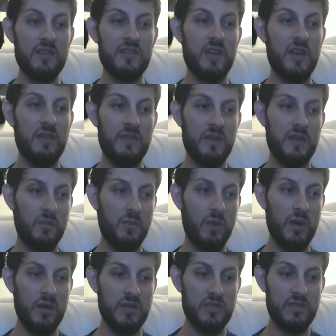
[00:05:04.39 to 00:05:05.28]
of it
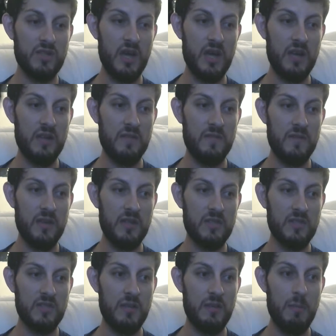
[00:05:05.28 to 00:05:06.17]
was kind of its
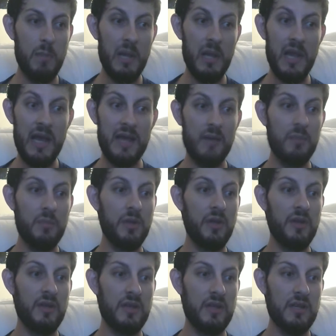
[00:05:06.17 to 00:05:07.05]

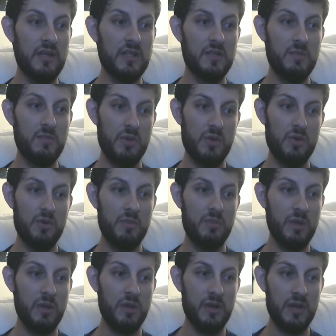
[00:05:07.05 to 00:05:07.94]
implacability, its
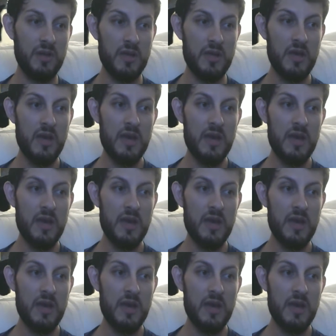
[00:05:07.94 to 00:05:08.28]
mutability,